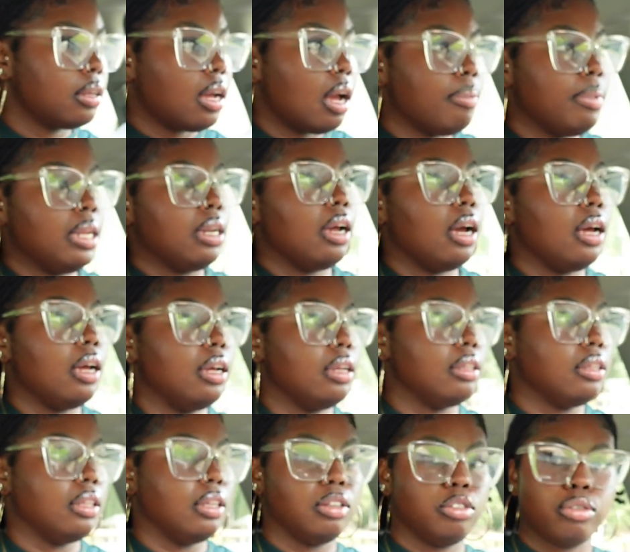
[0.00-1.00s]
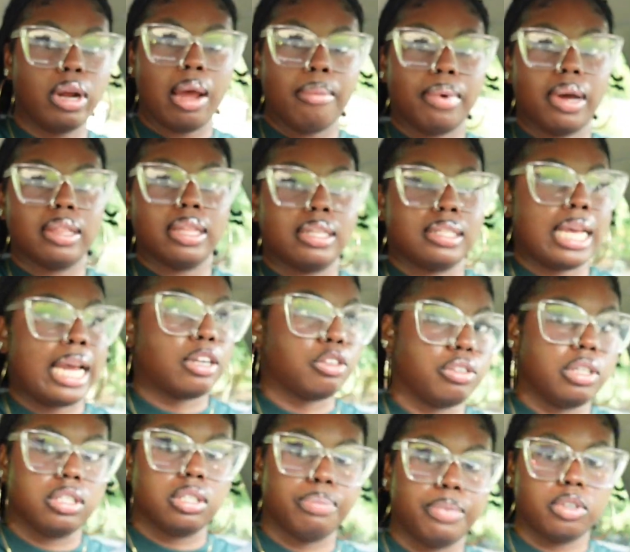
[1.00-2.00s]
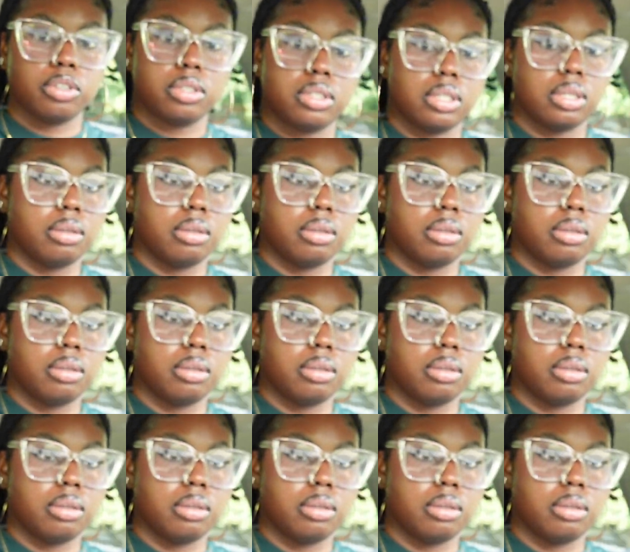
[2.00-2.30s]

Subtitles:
I mean, the tripod that's actually supposed